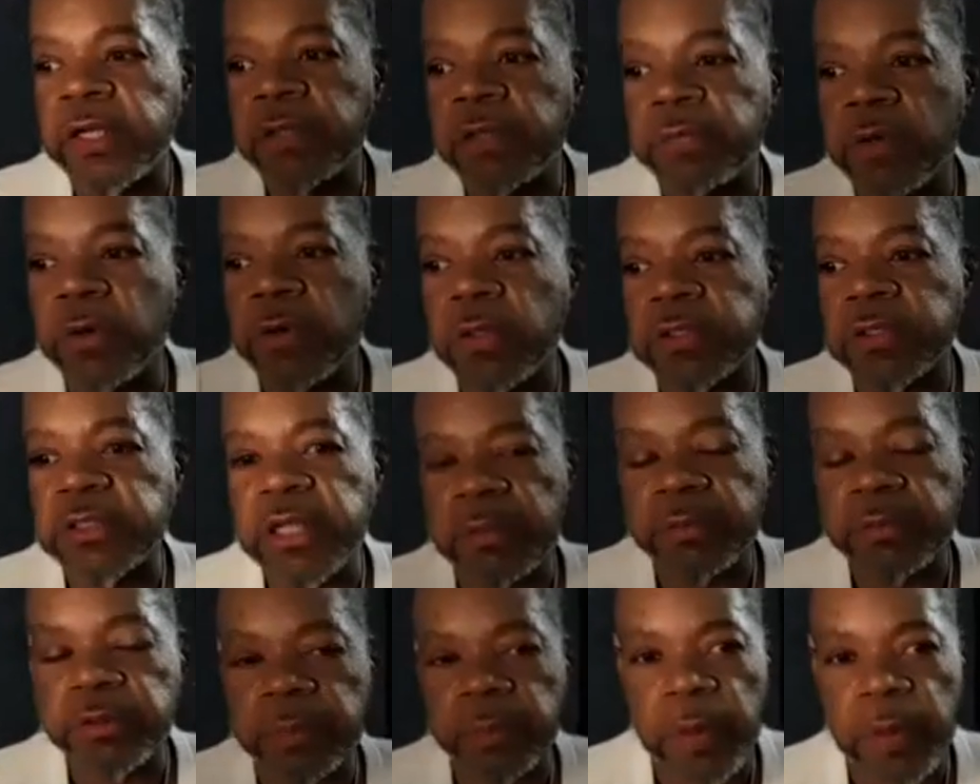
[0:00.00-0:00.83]
And of
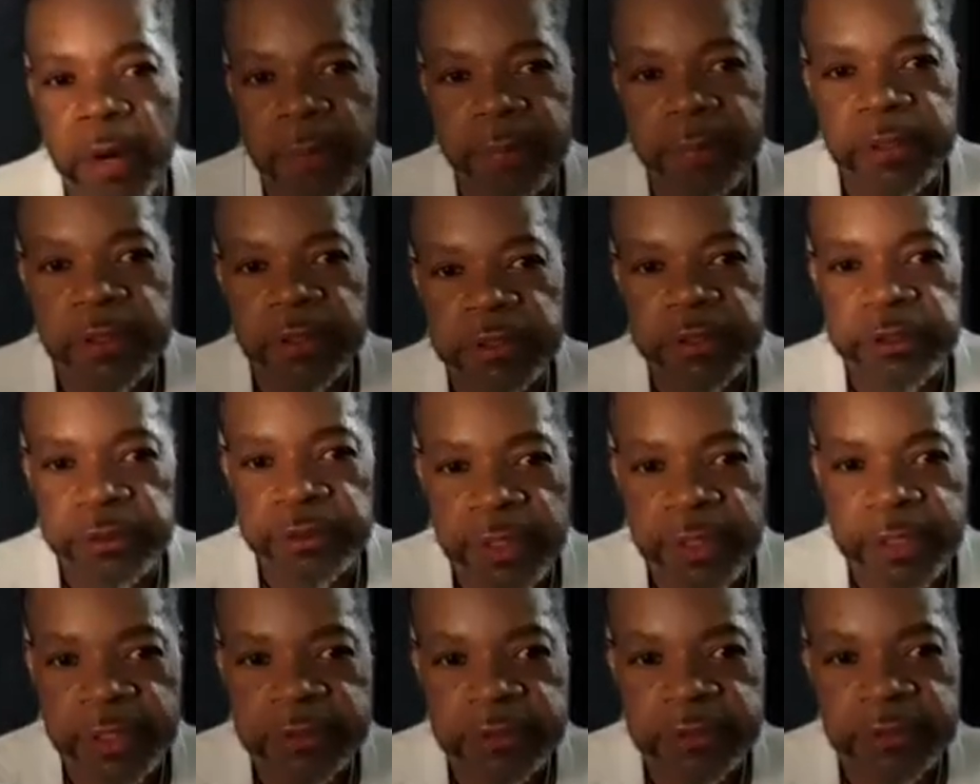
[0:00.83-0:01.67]
course, I was properly
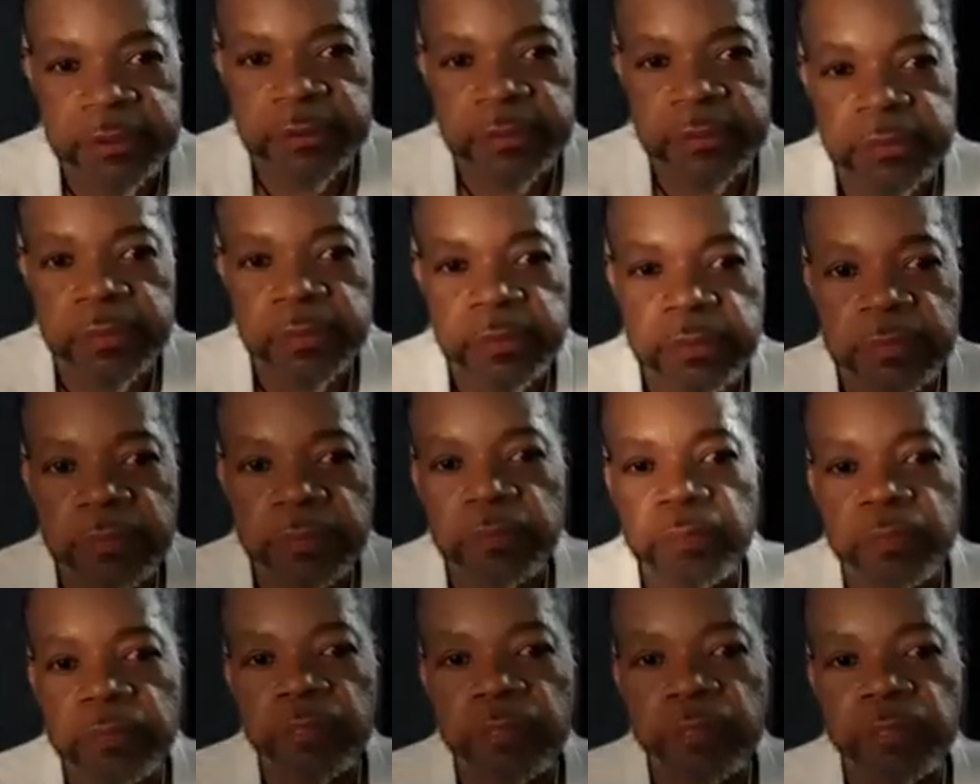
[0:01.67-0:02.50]
dressed
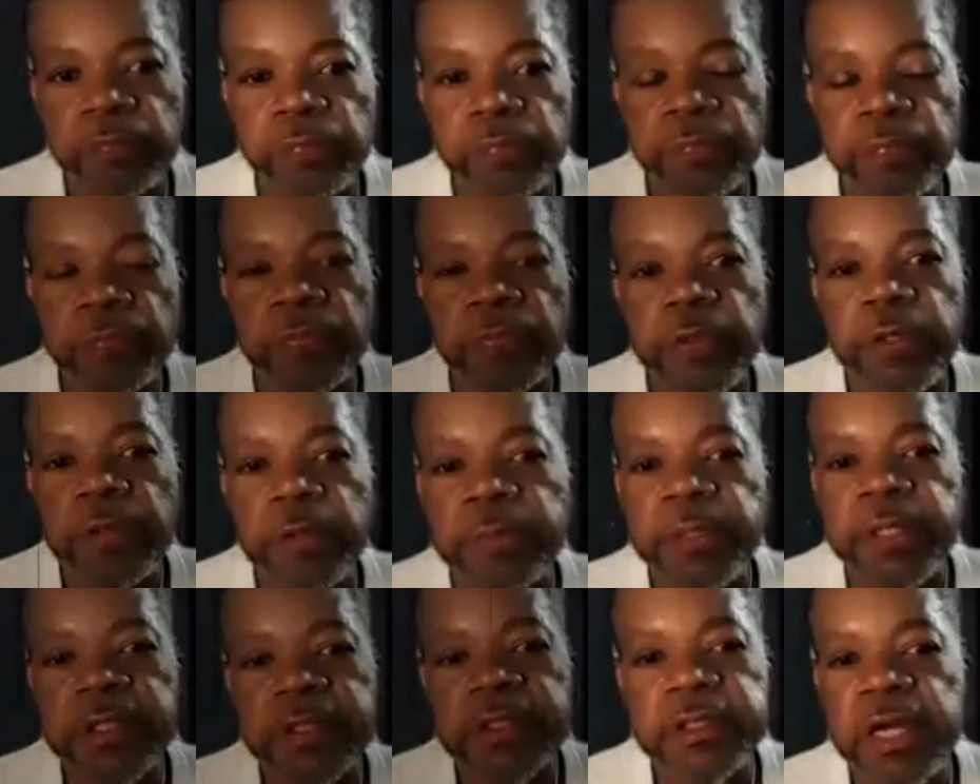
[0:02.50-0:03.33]

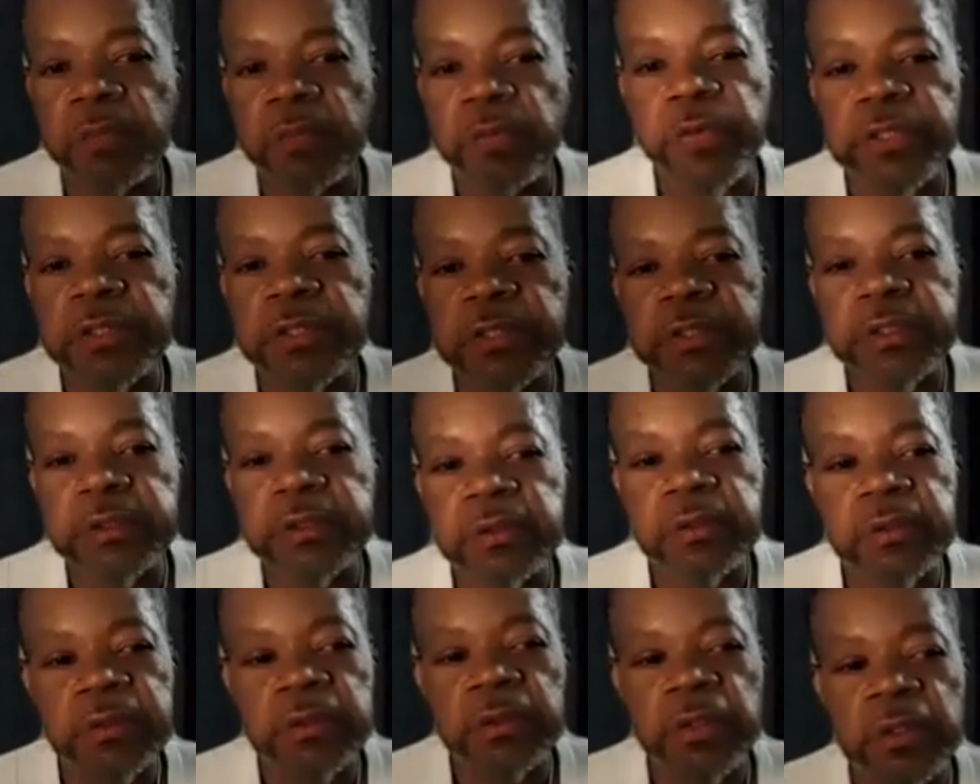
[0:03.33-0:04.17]
because I
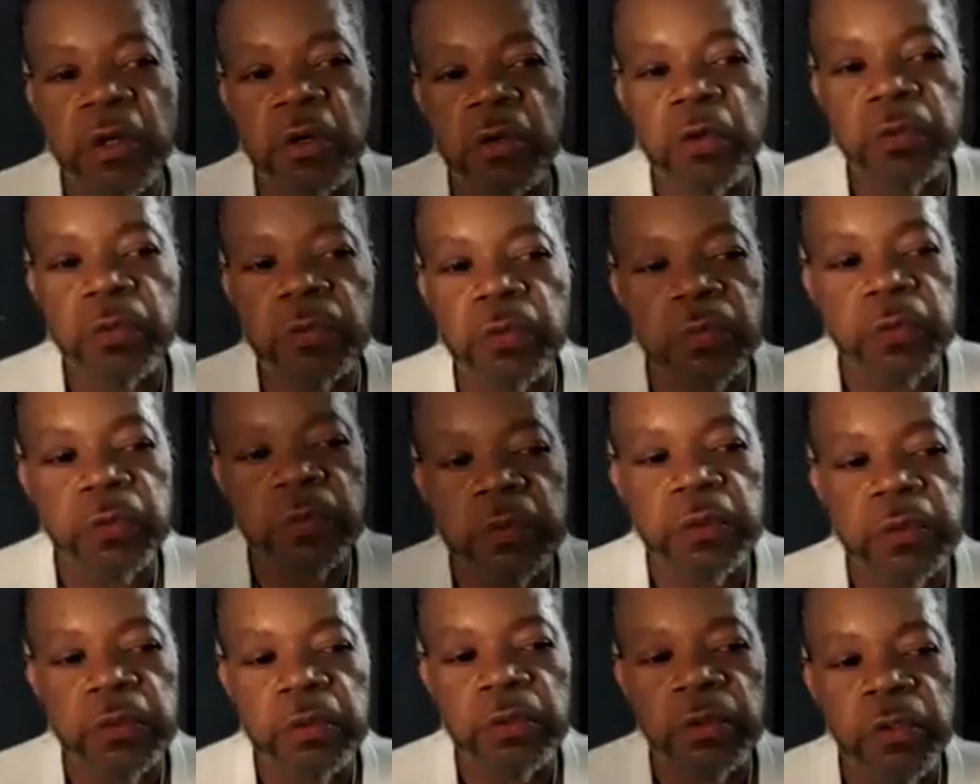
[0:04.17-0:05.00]
wouldn't
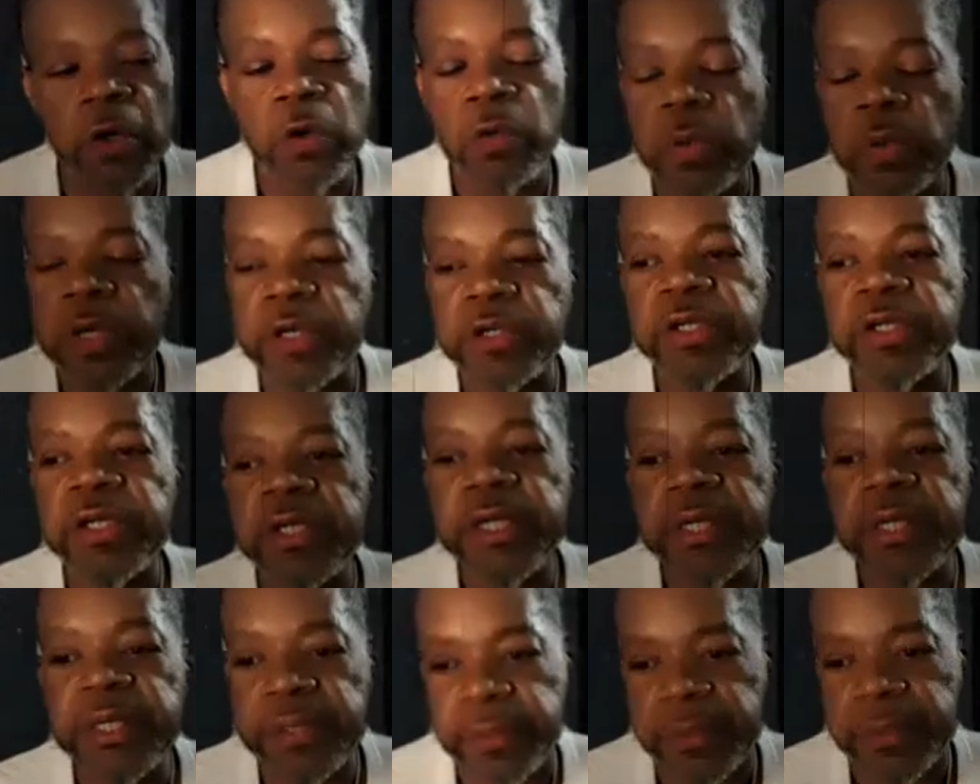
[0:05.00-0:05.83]
go
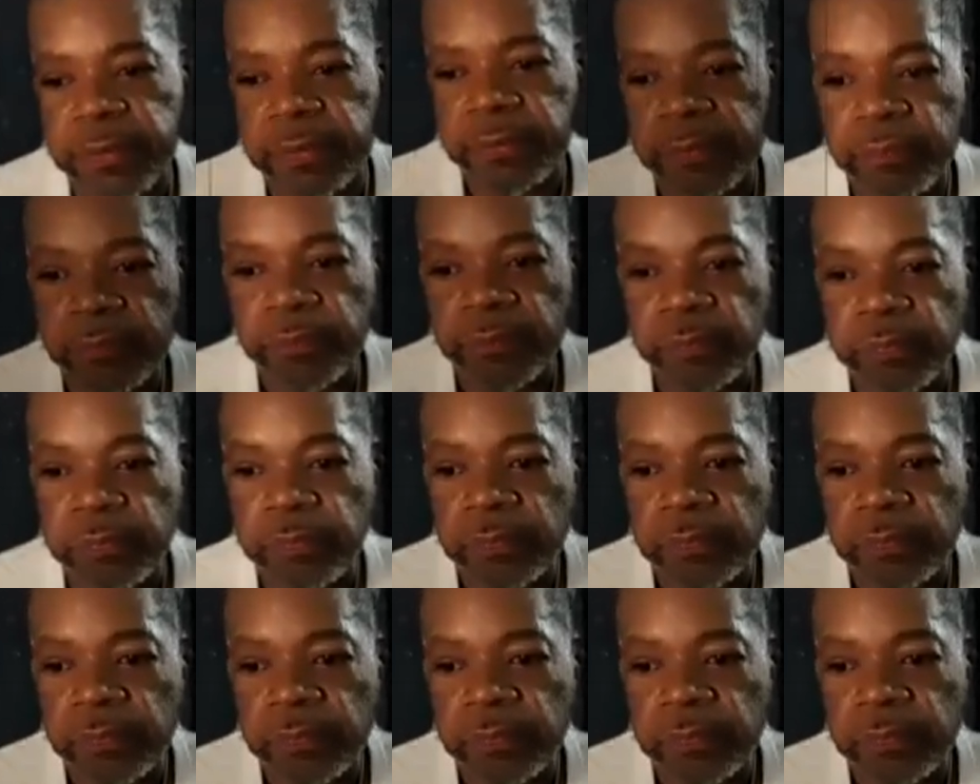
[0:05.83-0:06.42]
nowhere near